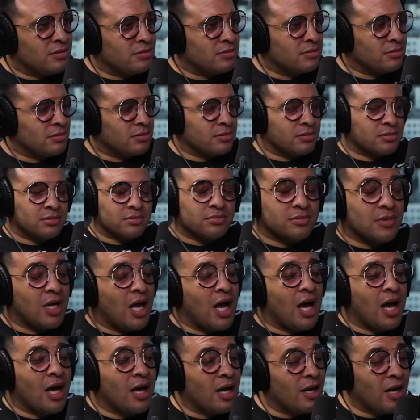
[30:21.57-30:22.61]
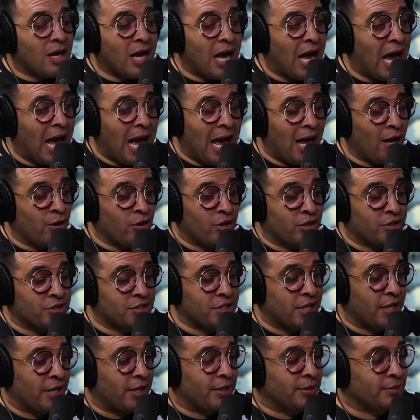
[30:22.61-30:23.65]
okay, I would probably. I don't
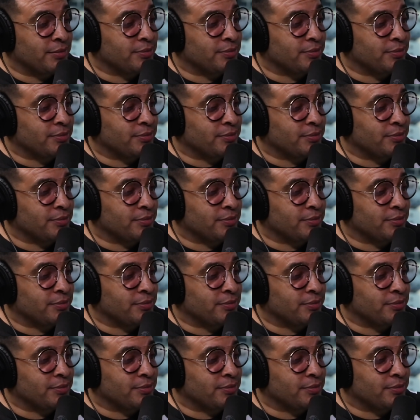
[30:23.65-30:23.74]
understand.